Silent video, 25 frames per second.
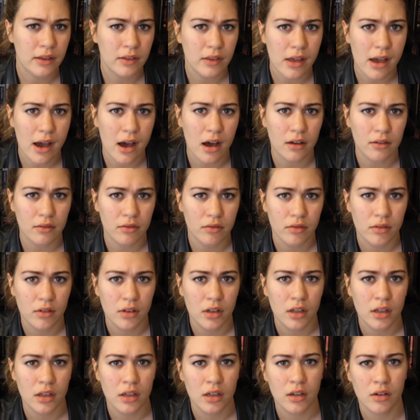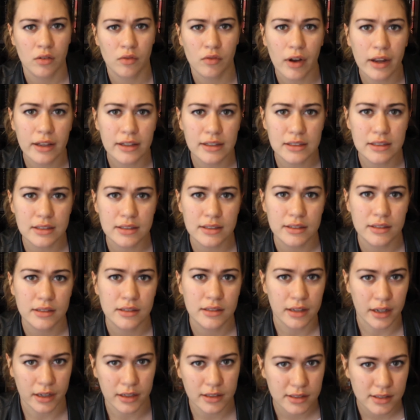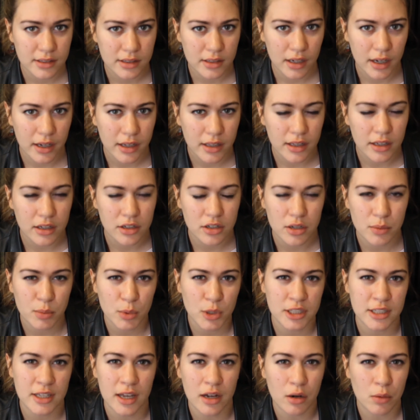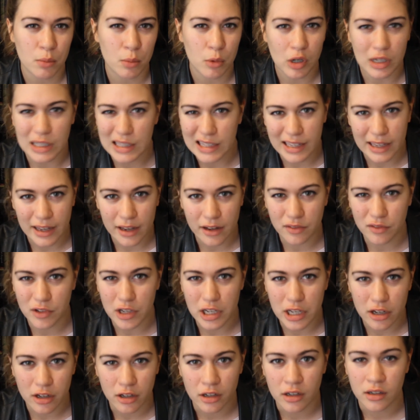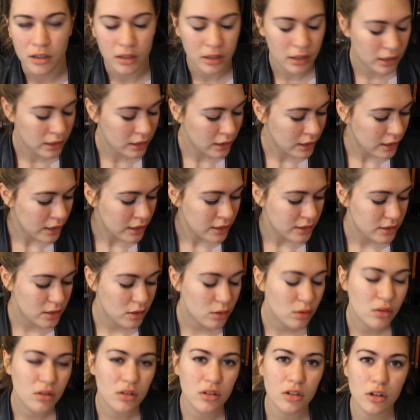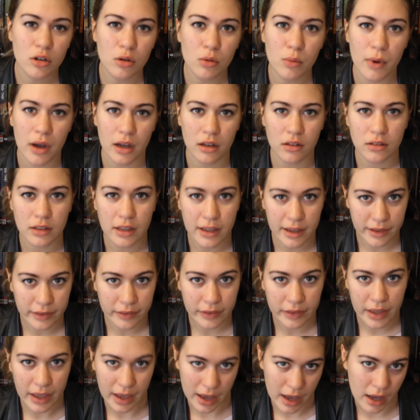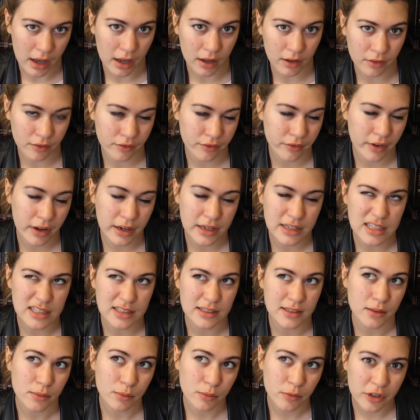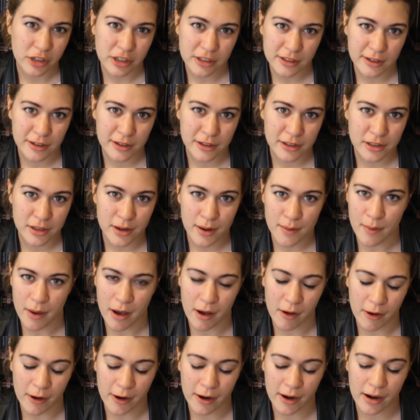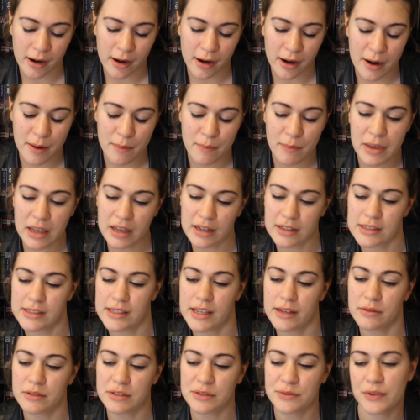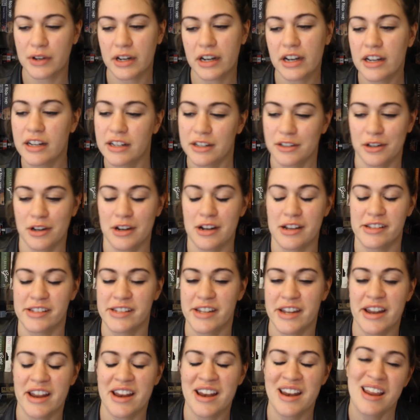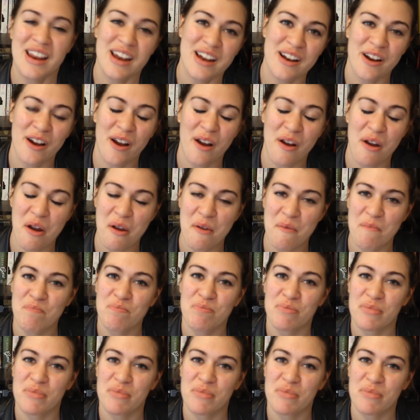Leav writes next. I think she puts out a book like every year. So a little about Lang Leav. I did some research about her because I was very interested in her.